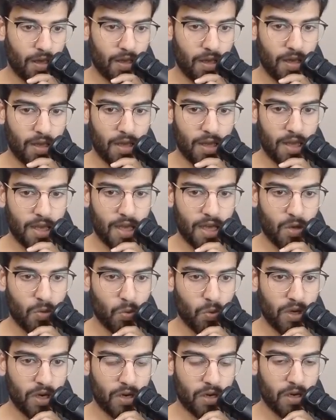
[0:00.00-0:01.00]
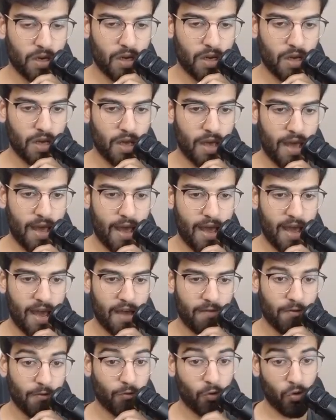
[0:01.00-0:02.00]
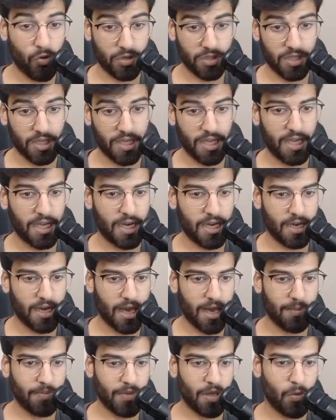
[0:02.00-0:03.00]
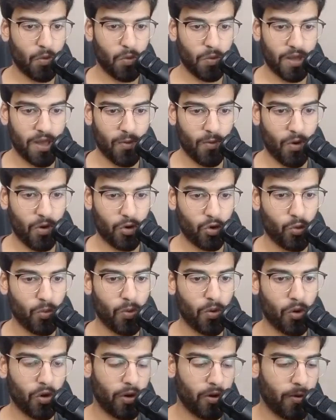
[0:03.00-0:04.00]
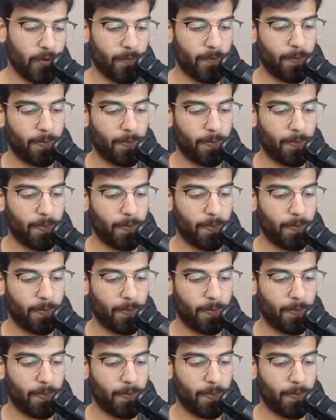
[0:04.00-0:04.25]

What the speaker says: And then we're gonna have, of course, the date and time that they want to book,